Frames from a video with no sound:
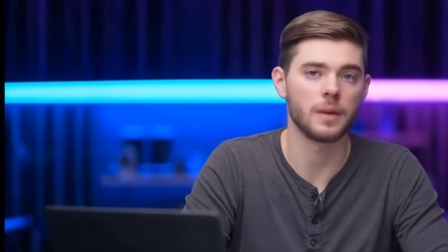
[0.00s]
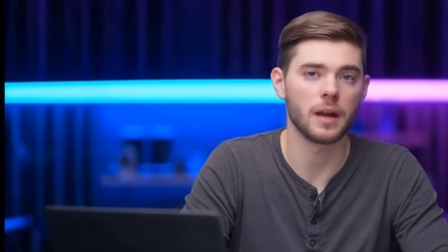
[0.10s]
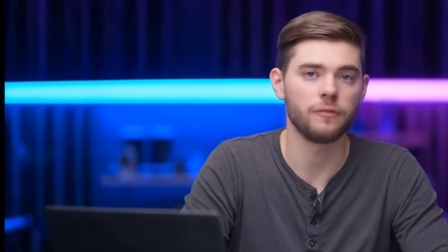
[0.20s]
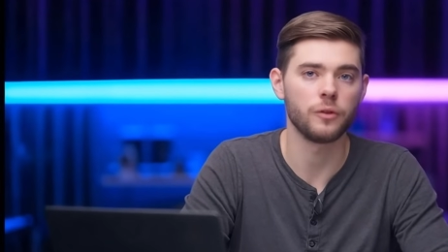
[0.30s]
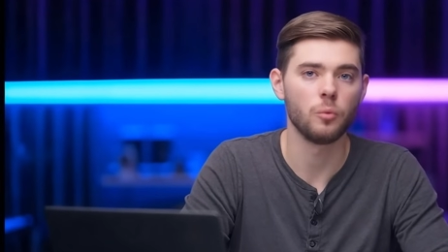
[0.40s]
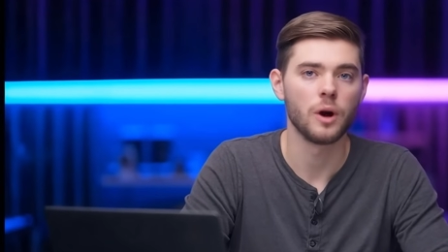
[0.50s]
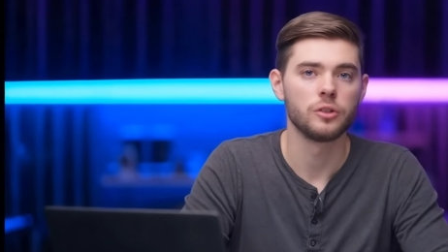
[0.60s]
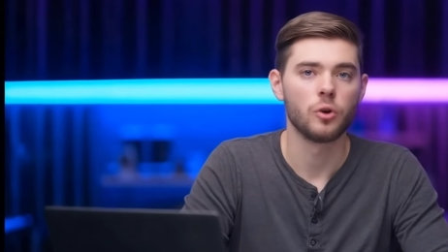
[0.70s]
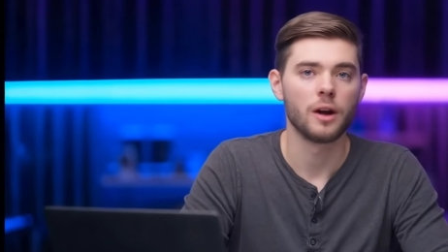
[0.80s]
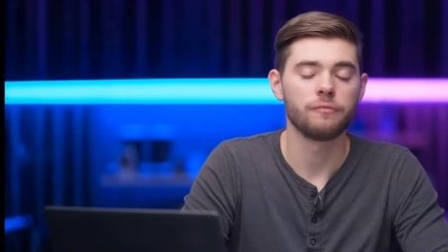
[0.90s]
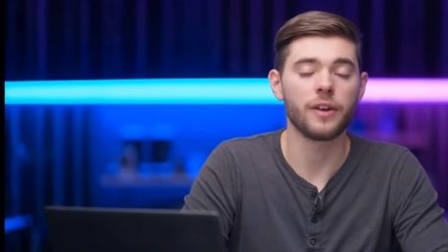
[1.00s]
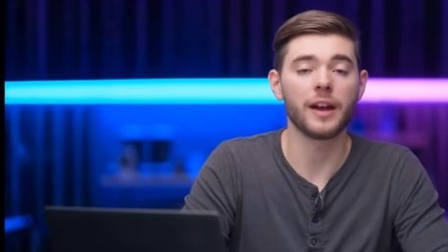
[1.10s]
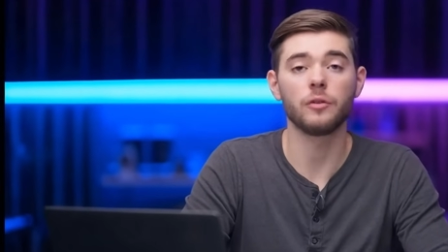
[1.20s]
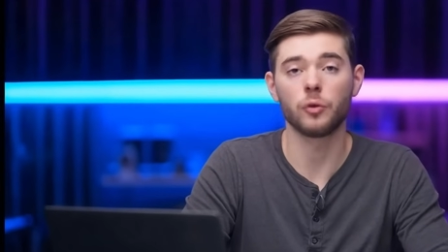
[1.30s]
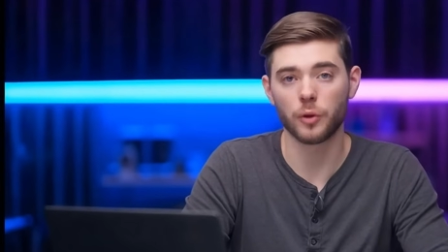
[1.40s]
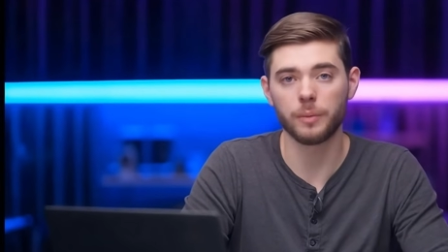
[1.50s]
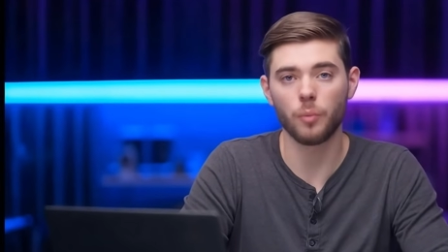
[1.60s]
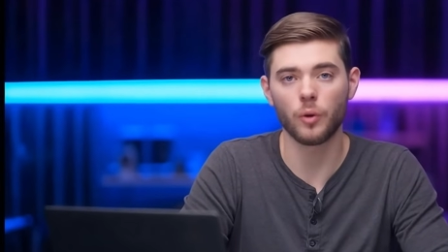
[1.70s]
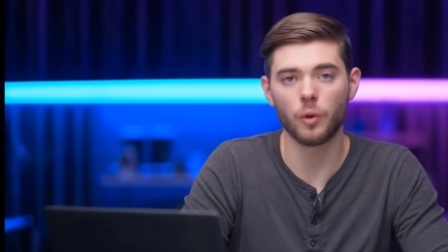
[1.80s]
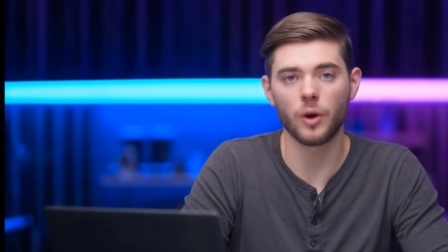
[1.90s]
If you want to try Veo three
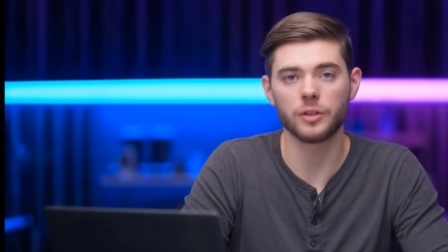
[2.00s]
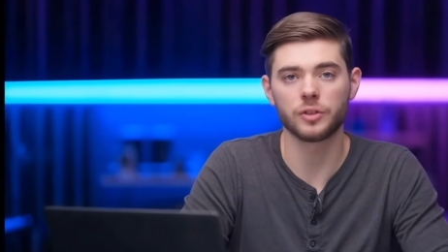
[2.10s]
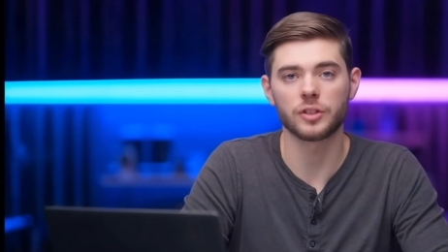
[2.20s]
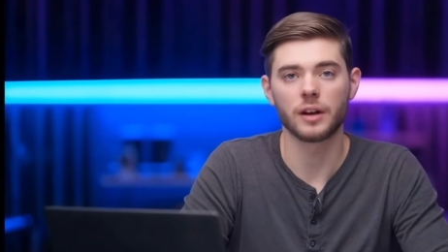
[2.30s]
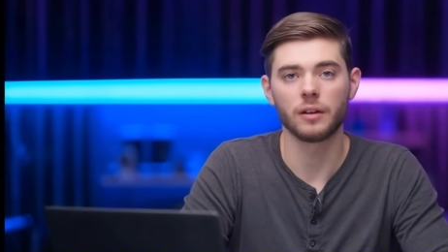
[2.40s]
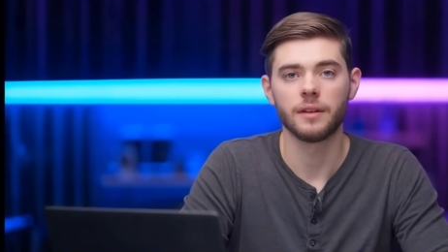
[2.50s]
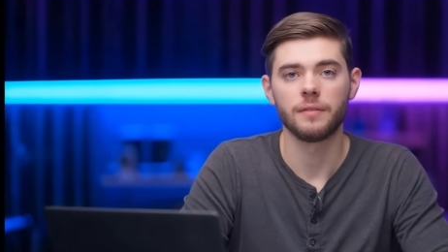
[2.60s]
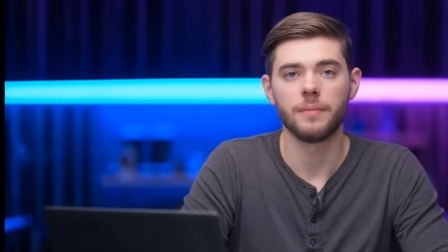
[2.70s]
point one yourself,